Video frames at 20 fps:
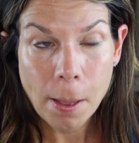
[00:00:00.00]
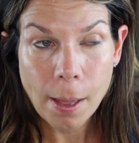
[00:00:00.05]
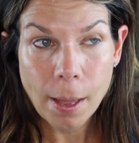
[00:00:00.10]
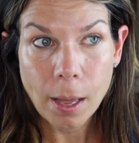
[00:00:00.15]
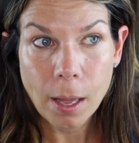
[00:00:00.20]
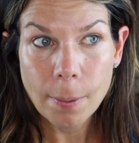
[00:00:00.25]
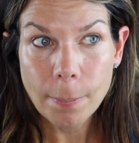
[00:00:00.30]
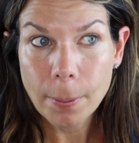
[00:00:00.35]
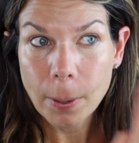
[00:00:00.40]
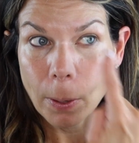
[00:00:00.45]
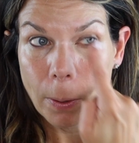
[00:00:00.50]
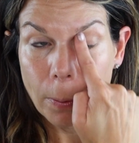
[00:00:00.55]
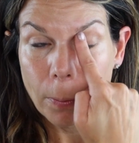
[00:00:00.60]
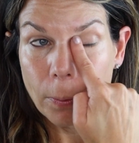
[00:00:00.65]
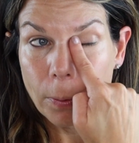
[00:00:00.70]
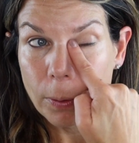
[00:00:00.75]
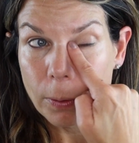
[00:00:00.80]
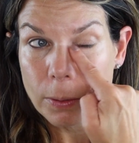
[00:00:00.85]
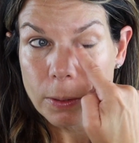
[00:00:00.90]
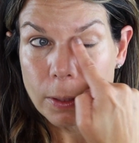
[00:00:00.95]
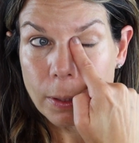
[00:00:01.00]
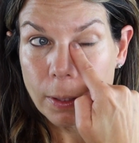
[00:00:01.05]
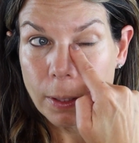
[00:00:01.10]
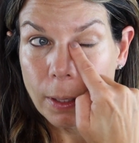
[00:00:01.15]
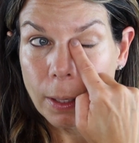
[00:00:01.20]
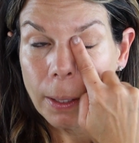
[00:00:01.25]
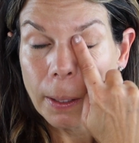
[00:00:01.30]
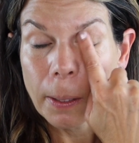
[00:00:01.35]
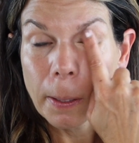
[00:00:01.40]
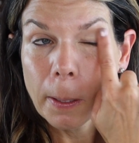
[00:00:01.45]
help out those
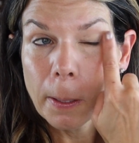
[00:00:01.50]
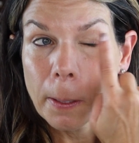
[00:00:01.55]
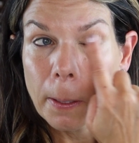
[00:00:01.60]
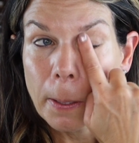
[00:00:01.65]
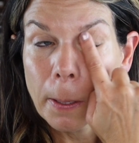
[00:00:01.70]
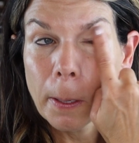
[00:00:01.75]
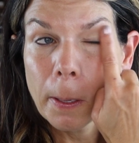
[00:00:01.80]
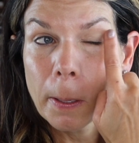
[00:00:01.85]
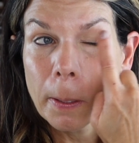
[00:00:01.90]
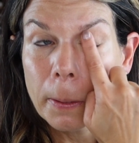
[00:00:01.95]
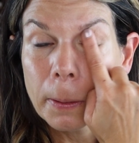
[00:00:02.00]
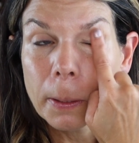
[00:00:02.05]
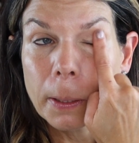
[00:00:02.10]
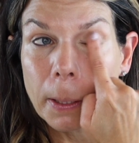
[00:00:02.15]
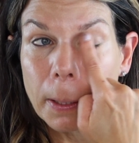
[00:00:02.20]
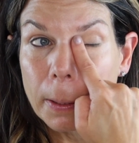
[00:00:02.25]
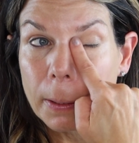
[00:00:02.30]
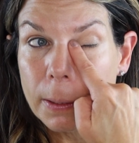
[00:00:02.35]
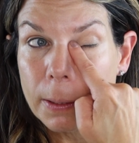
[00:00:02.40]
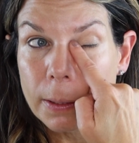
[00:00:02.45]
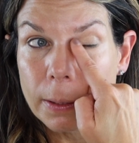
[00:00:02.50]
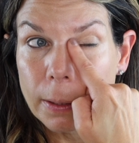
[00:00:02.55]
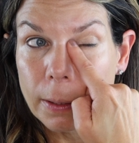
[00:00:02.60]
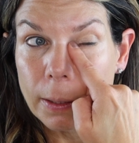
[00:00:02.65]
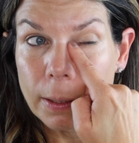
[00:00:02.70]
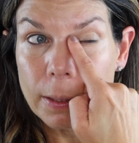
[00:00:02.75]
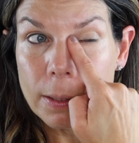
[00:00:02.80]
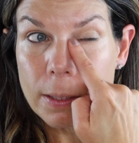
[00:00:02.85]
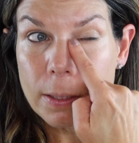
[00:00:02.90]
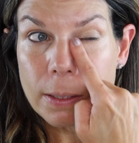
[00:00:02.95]
little dark dark
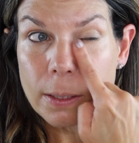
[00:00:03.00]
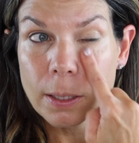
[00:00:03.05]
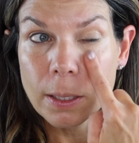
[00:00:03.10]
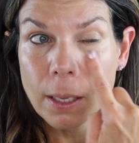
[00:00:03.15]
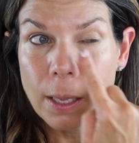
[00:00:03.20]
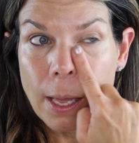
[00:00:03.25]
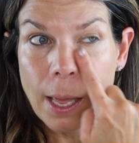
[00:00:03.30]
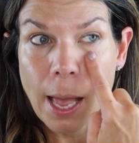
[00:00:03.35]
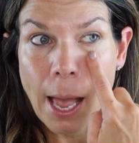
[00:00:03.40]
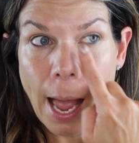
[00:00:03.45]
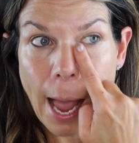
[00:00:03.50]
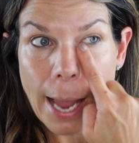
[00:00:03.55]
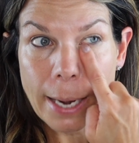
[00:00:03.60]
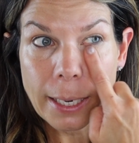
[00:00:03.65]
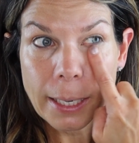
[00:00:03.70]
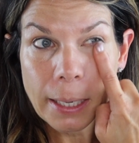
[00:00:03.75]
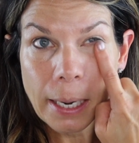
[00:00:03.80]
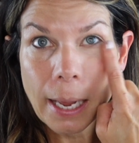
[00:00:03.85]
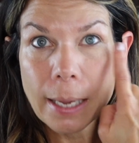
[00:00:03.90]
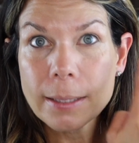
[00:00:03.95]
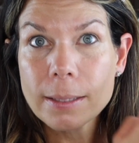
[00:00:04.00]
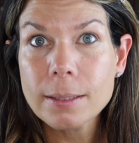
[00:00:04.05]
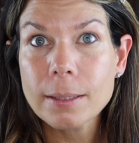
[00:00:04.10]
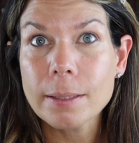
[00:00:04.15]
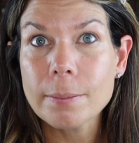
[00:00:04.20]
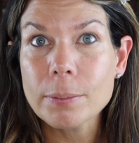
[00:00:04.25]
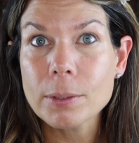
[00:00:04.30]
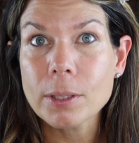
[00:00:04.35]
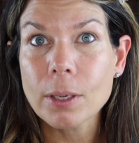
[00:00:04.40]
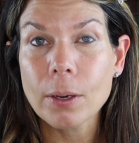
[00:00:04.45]
circles. I did not
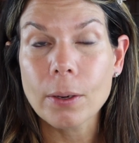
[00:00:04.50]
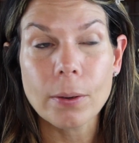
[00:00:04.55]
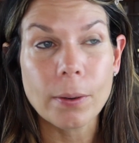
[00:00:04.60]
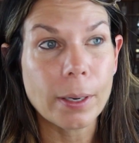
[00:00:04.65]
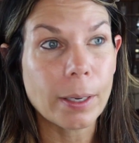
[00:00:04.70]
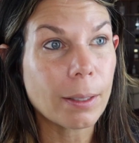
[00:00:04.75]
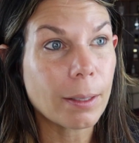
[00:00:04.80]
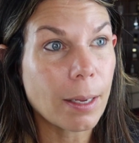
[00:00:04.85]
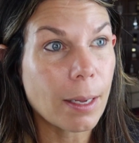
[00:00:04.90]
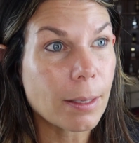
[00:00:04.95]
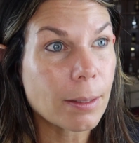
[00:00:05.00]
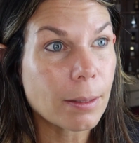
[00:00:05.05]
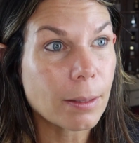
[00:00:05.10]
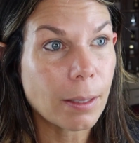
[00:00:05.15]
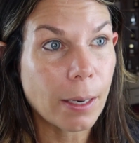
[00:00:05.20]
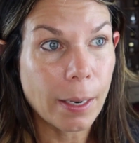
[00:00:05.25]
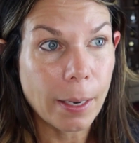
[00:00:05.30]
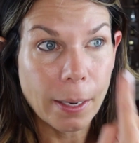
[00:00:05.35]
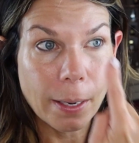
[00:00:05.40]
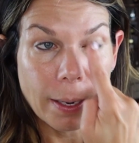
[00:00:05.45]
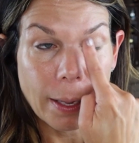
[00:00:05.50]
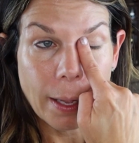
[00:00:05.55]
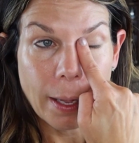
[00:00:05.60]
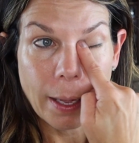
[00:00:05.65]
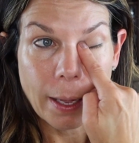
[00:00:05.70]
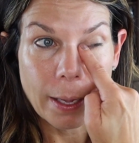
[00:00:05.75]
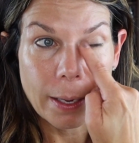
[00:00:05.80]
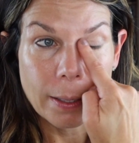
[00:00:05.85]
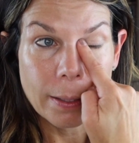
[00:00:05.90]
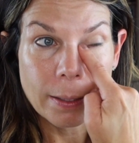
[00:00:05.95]
sleep so great last night,
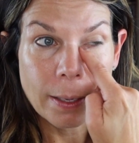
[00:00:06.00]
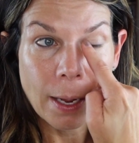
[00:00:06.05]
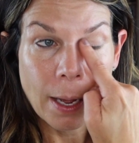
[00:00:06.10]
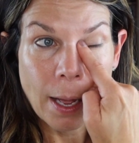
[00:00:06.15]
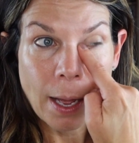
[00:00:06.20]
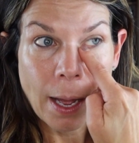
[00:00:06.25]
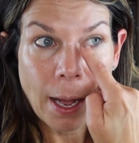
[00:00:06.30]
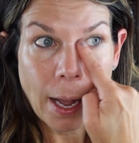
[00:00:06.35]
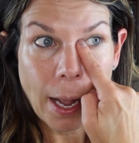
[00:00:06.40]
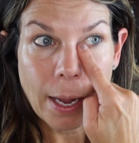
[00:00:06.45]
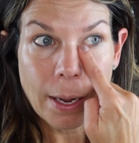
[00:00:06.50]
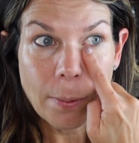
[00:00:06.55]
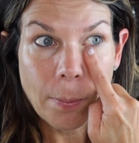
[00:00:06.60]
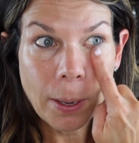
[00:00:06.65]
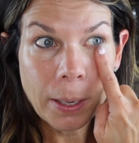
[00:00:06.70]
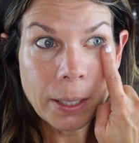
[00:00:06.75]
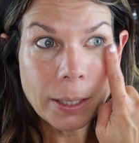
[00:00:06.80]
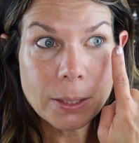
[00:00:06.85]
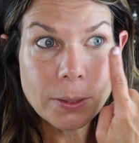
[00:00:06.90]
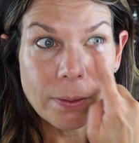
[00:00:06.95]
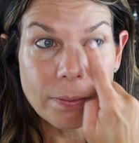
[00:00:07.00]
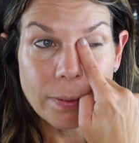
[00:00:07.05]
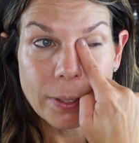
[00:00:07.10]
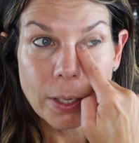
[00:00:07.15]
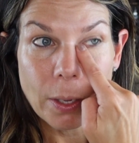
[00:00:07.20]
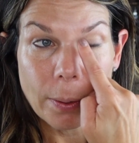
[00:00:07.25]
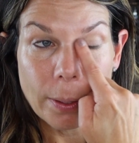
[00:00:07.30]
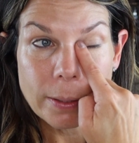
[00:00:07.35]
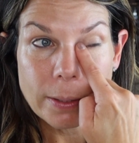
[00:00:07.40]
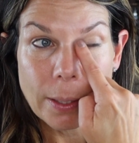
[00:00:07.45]
and I'm going to do a
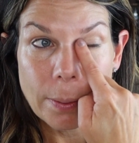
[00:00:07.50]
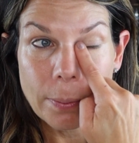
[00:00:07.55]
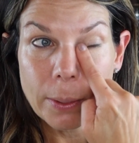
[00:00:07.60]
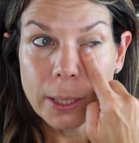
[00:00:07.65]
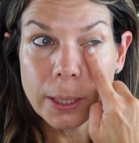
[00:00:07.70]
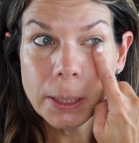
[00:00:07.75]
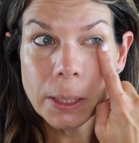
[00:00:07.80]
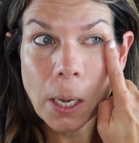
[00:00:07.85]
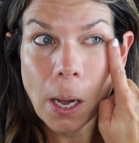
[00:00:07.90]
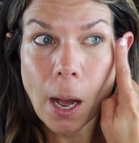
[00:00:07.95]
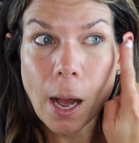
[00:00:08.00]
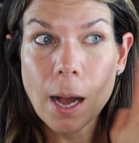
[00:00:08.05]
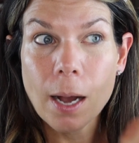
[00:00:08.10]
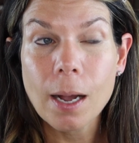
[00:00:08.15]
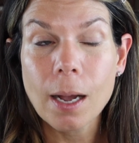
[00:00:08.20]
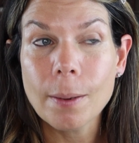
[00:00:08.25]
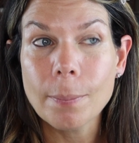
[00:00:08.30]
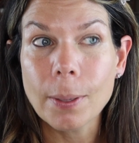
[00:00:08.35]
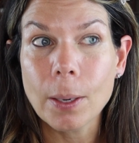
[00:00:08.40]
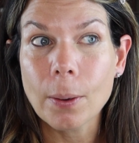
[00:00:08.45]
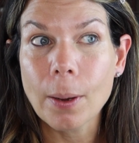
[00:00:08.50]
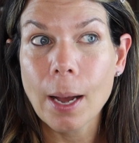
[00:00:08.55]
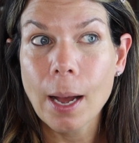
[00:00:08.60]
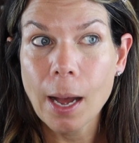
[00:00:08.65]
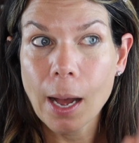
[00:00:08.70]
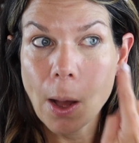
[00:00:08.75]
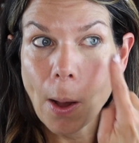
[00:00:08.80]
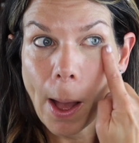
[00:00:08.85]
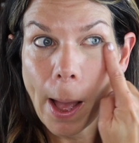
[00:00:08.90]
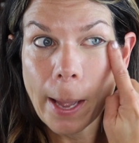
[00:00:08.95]
video because I want to talk about
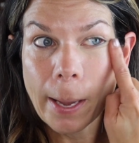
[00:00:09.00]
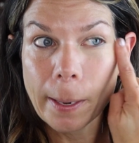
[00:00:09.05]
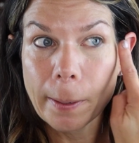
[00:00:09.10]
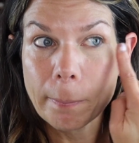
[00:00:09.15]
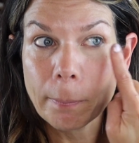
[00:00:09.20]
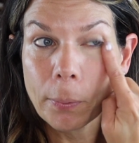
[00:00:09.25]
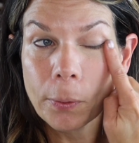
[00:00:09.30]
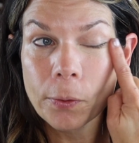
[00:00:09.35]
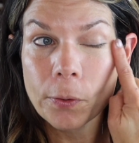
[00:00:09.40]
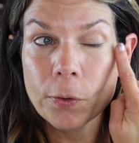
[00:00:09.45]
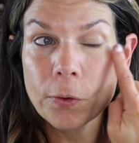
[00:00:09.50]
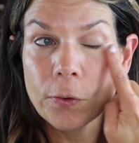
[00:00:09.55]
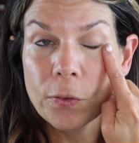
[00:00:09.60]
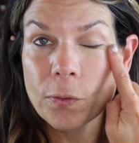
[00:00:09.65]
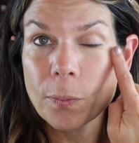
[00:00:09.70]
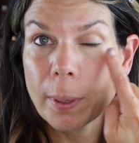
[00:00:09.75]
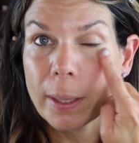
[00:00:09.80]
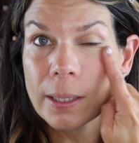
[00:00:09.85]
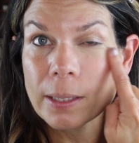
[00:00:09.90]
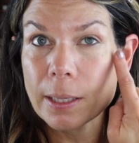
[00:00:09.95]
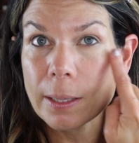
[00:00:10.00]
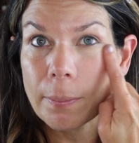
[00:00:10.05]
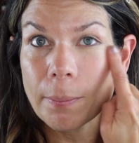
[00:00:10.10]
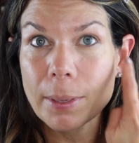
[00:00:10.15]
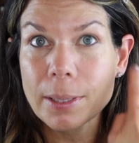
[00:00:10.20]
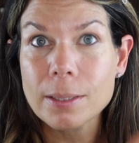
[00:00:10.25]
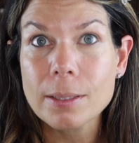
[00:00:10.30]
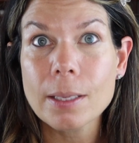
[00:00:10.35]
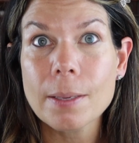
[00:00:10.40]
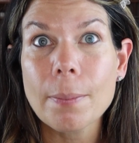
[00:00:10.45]
how I improved my sleep.
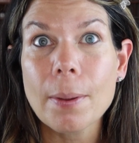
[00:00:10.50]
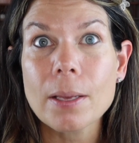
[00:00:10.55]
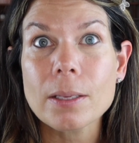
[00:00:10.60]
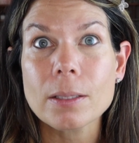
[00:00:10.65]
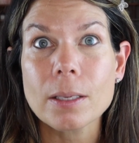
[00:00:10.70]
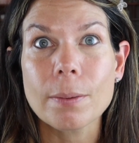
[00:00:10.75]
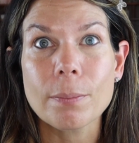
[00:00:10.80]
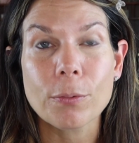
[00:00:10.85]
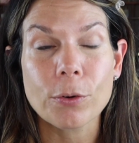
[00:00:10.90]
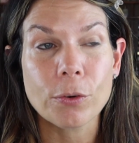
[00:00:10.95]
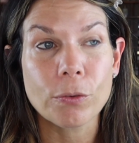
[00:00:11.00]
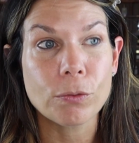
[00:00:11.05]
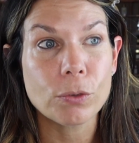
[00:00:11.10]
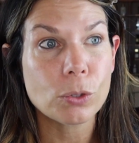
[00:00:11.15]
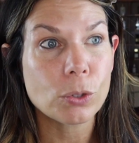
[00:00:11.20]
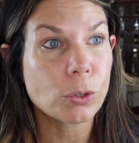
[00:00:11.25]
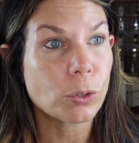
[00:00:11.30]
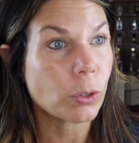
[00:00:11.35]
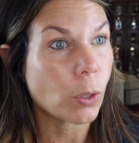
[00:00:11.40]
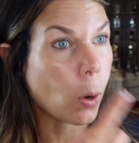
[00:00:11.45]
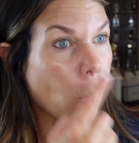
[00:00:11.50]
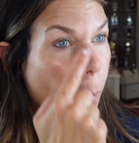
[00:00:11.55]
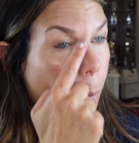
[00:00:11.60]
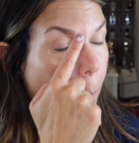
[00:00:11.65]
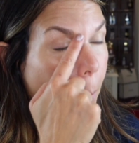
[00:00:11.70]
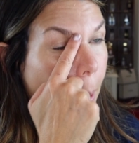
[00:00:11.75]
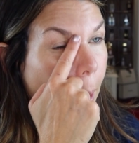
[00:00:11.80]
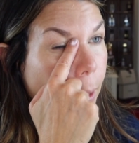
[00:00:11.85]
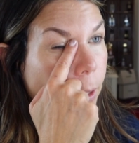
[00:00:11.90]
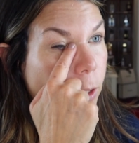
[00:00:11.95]
My sleep has improved so
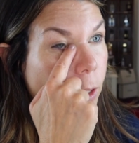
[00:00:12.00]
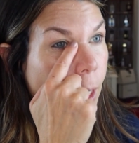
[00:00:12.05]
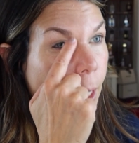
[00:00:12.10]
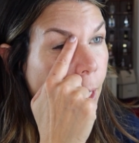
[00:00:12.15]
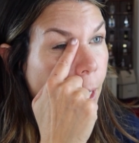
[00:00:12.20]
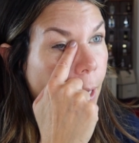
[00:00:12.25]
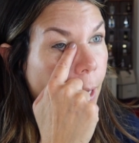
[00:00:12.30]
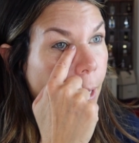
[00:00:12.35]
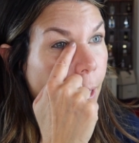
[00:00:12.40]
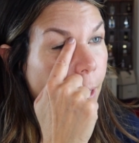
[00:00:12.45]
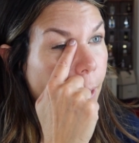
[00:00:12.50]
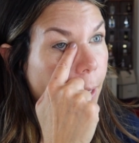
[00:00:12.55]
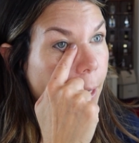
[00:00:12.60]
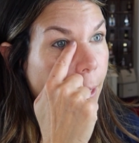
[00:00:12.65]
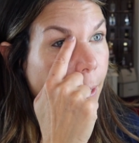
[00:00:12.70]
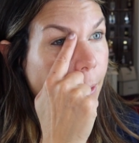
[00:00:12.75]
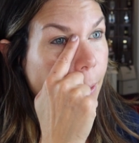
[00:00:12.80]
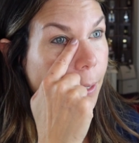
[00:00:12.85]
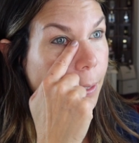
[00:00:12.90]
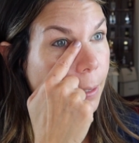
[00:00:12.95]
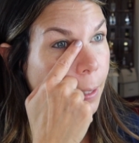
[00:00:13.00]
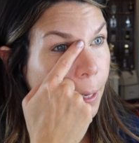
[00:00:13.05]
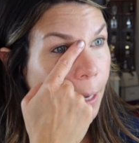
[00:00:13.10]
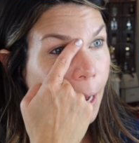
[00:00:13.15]
much, and it's a